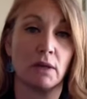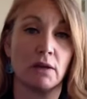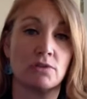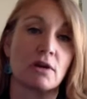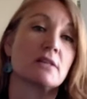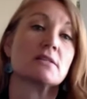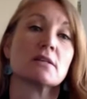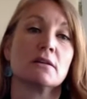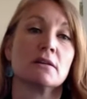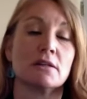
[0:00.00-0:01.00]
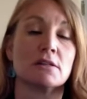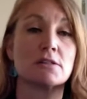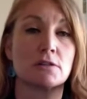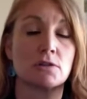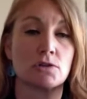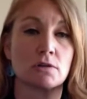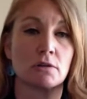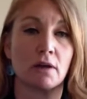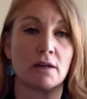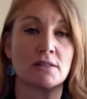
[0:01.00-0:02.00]
we address and
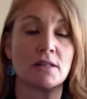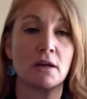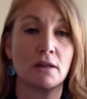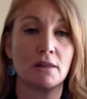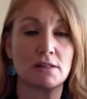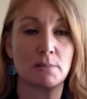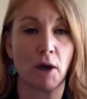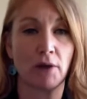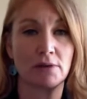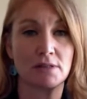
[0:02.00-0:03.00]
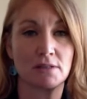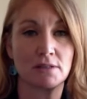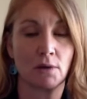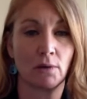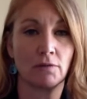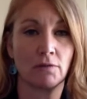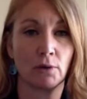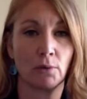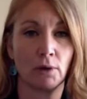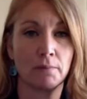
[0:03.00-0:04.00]
institutionalize these policies going
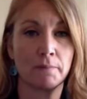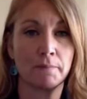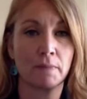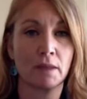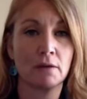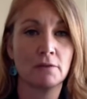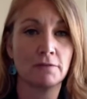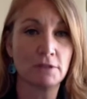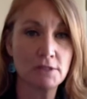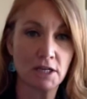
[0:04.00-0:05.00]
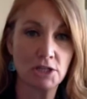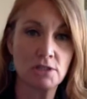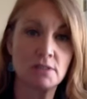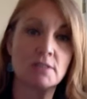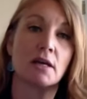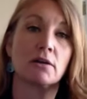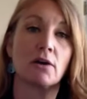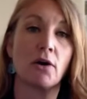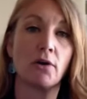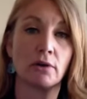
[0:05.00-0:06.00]
forward. First Nations and
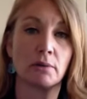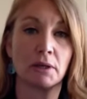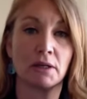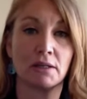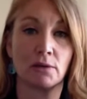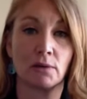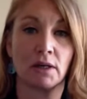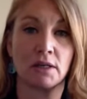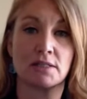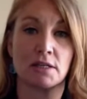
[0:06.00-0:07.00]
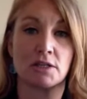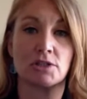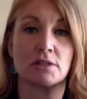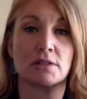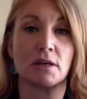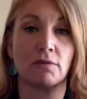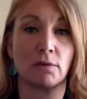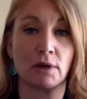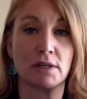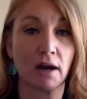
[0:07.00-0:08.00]
all urban Indian organizations have
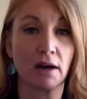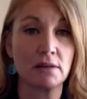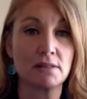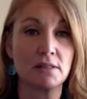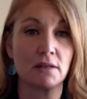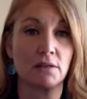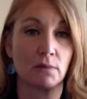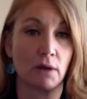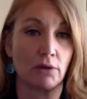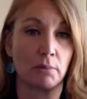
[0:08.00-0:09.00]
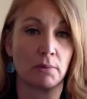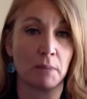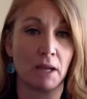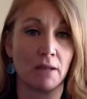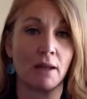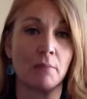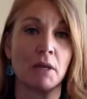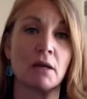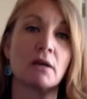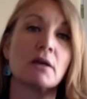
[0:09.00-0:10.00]
worked tirelessly throughout the
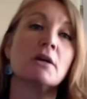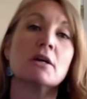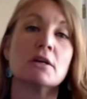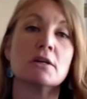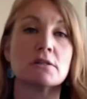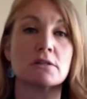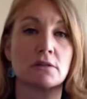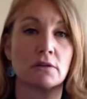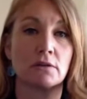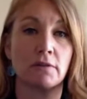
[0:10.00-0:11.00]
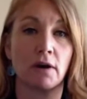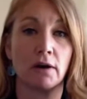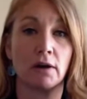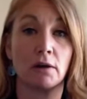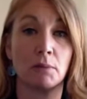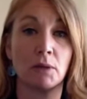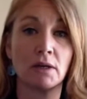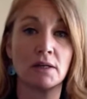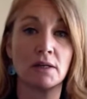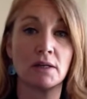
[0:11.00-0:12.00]
pandemic to serve our
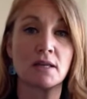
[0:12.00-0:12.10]
communities